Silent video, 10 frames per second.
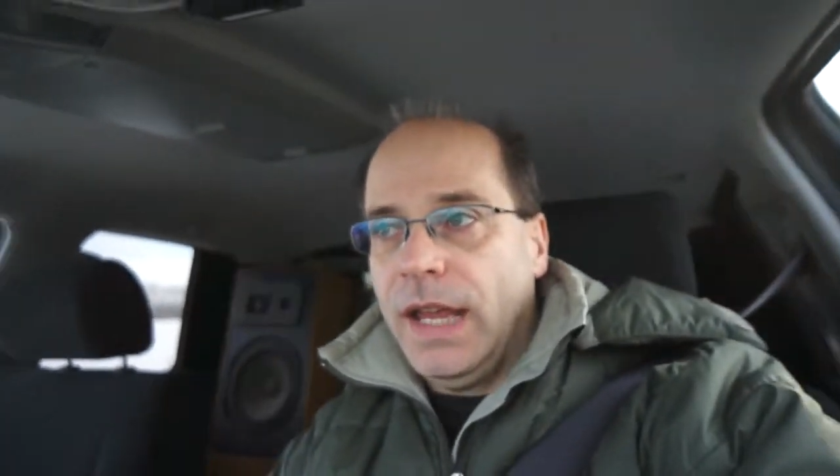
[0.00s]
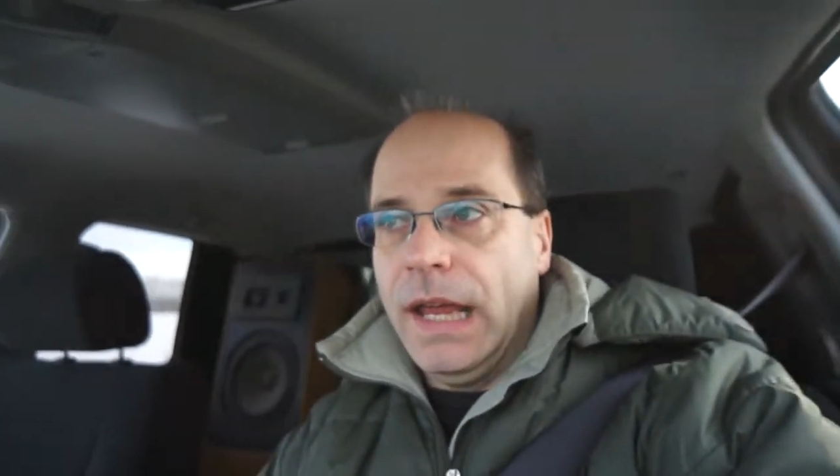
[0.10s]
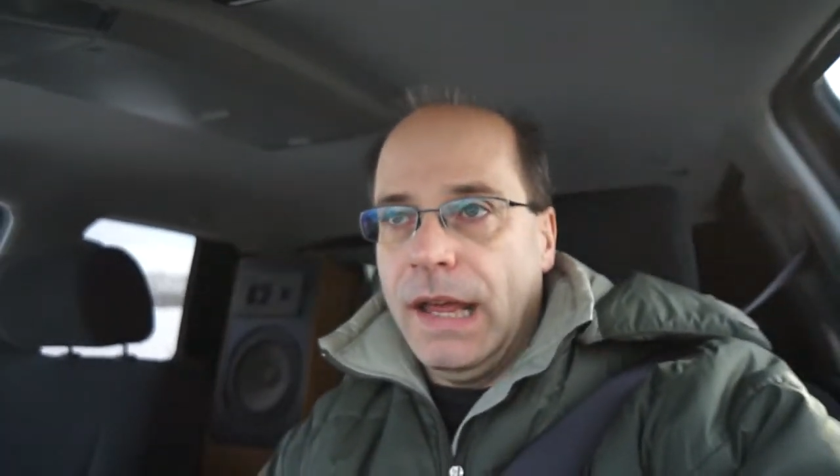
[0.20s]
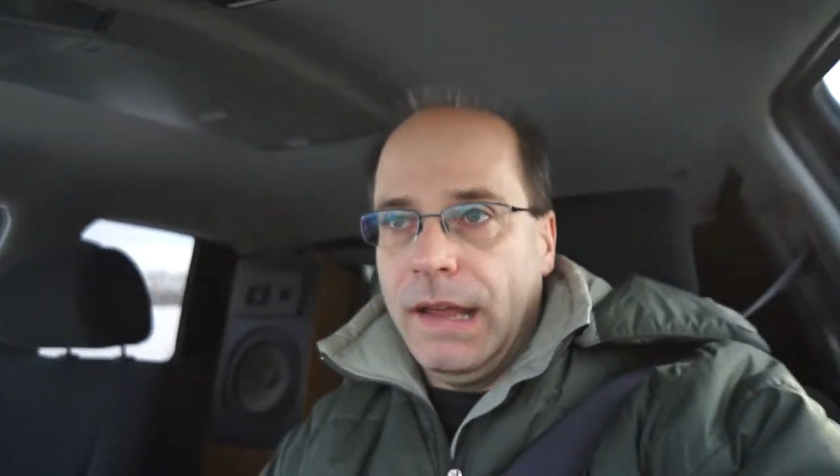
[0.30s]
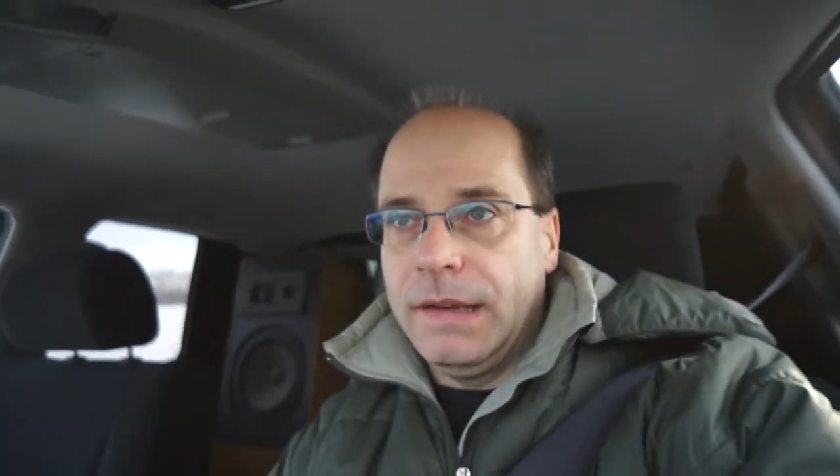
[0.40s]

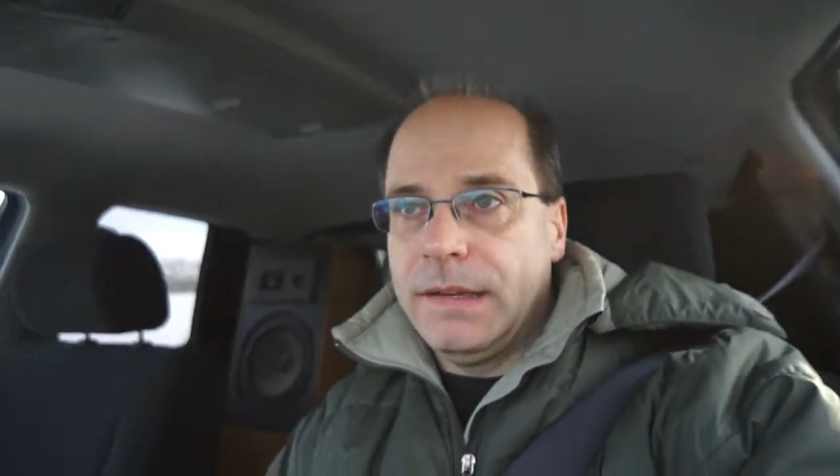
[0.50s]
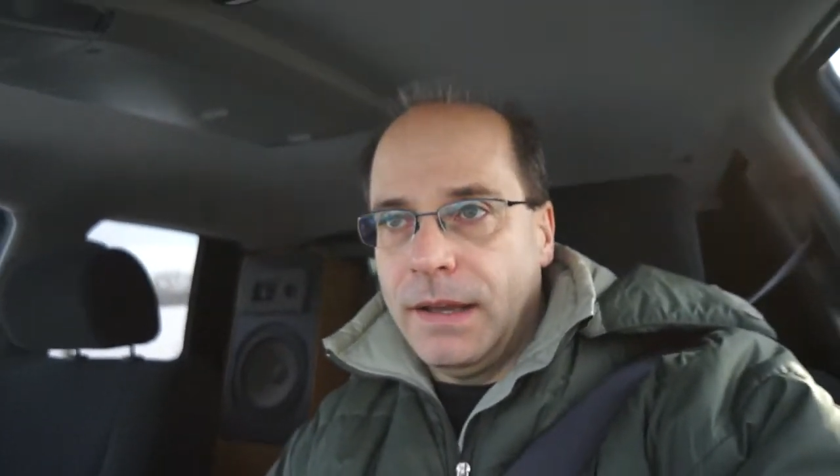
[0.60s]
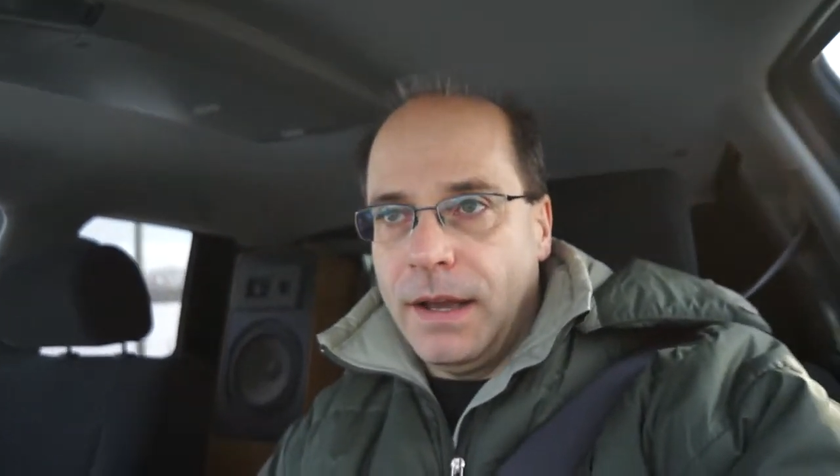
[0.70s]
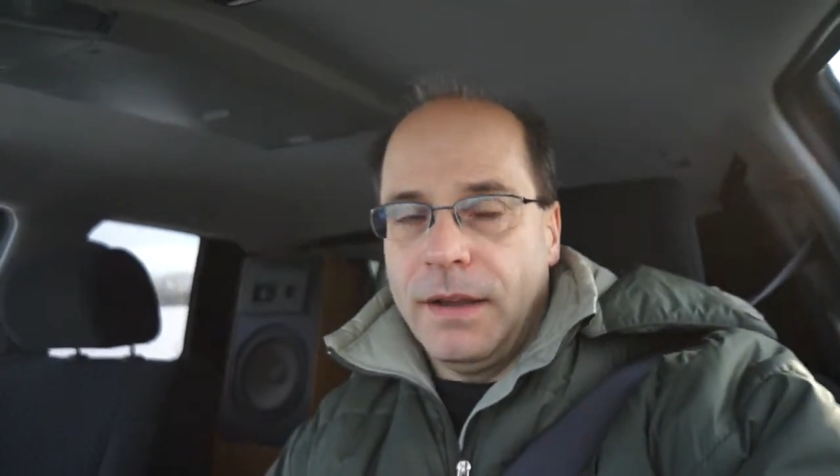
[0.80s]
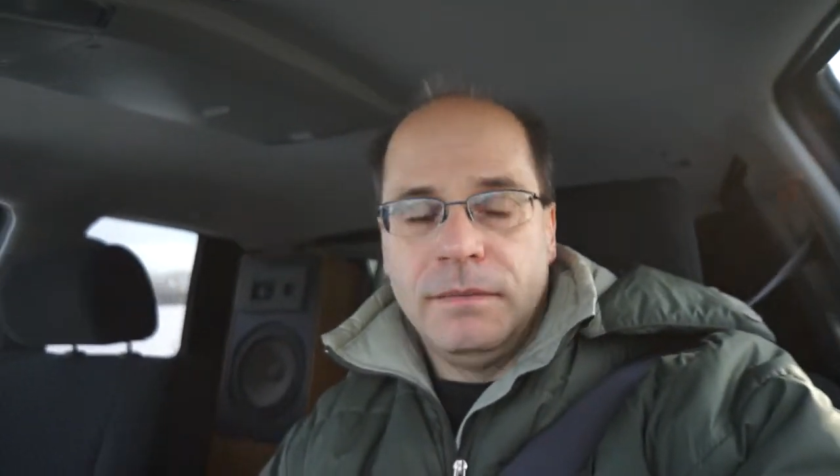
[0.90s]
And
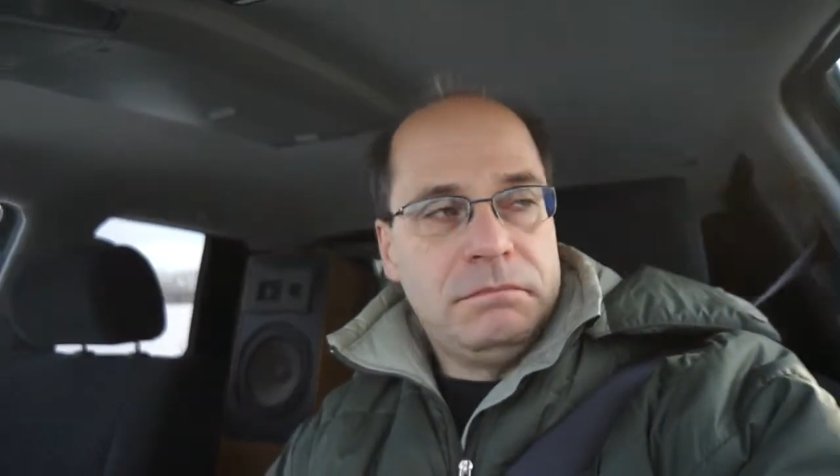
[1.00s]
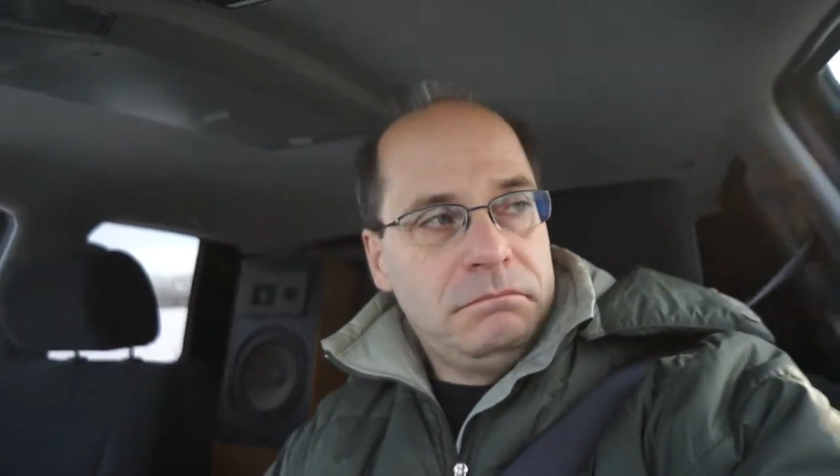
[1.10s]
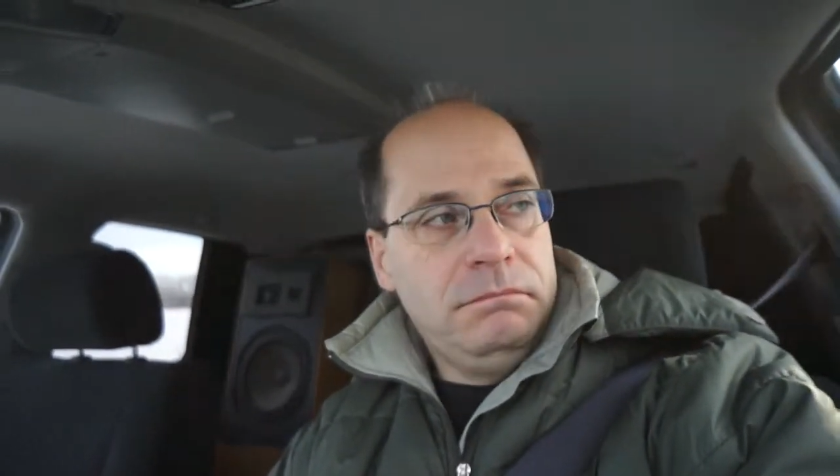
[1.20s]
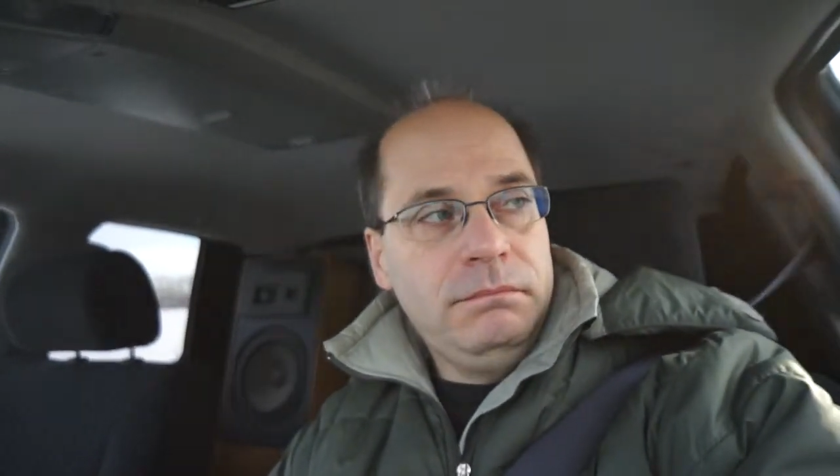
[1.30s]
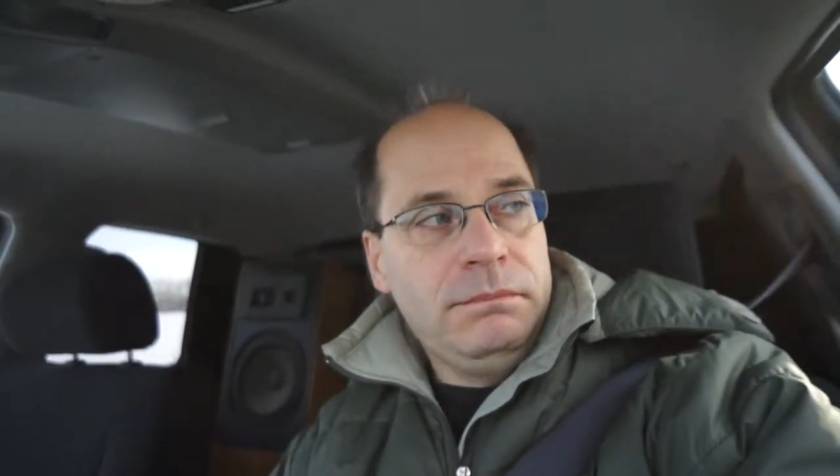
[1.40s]

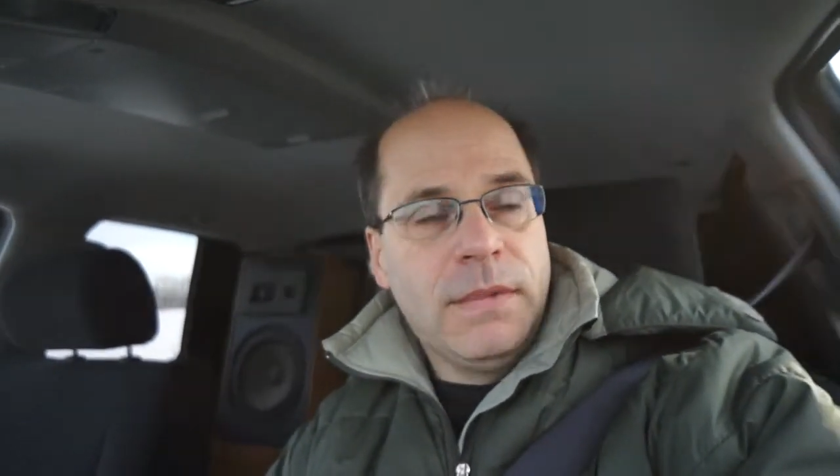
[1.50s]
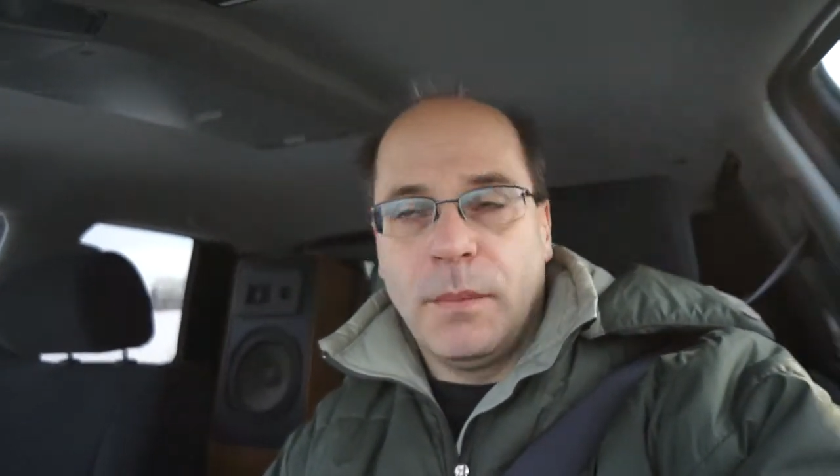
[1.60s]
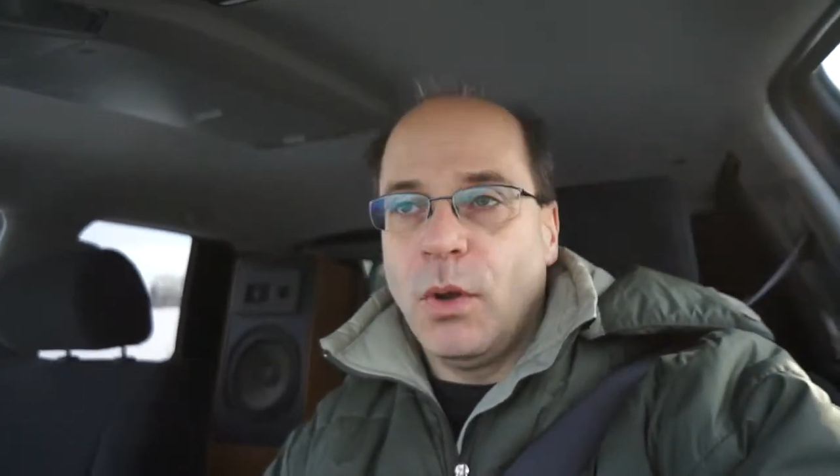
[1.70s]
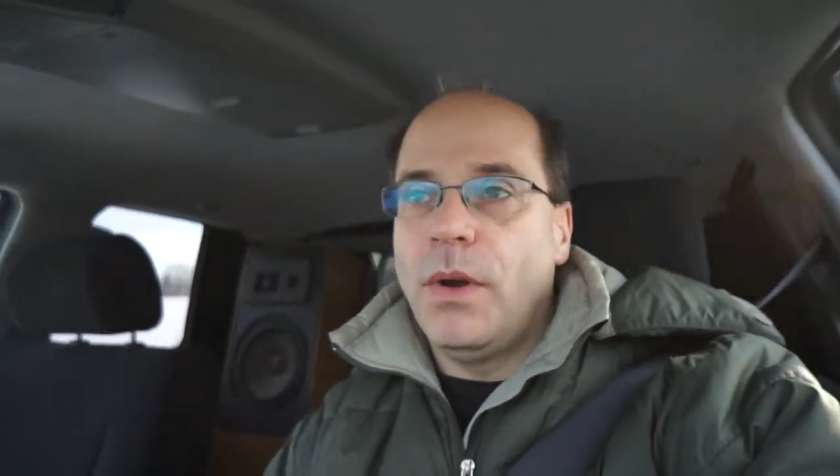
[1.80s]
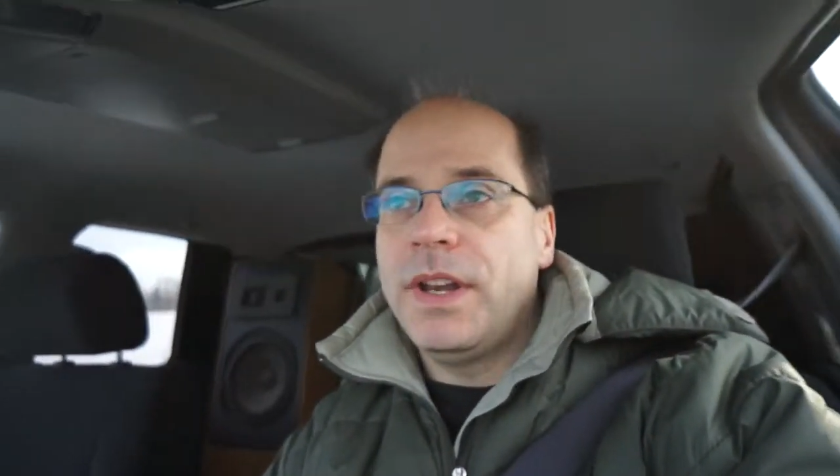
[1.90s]

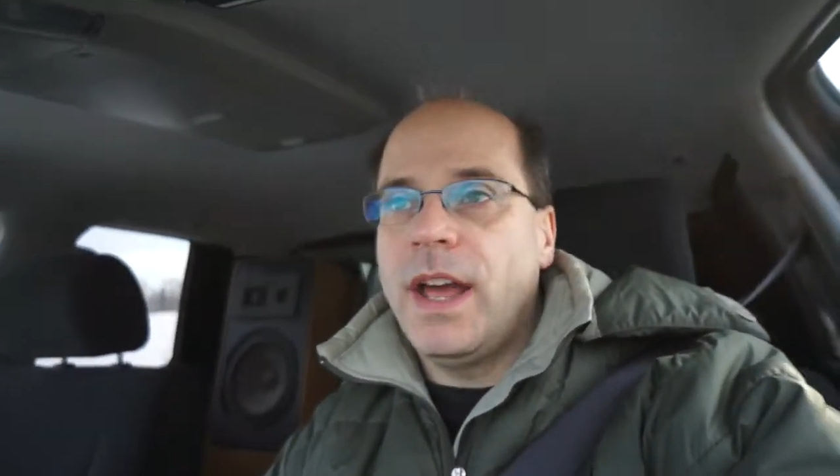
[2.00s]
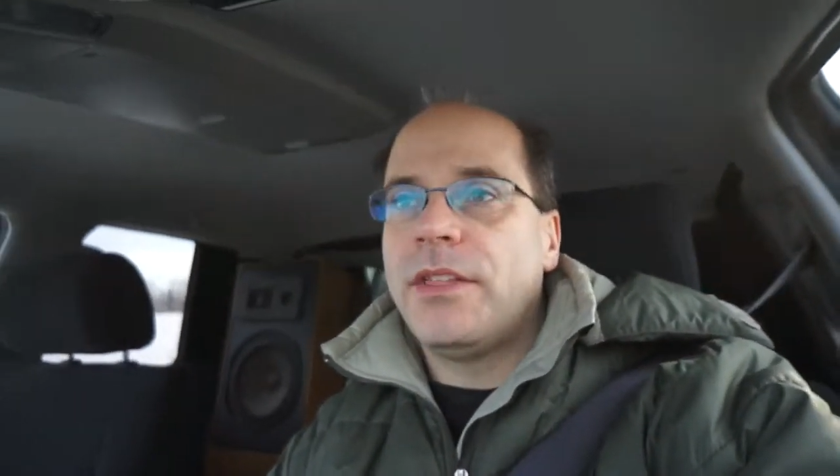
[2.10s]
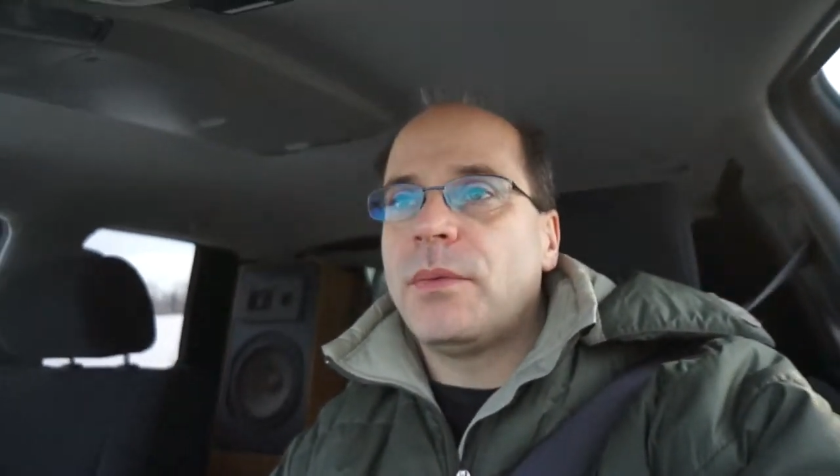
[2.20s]
I'm going down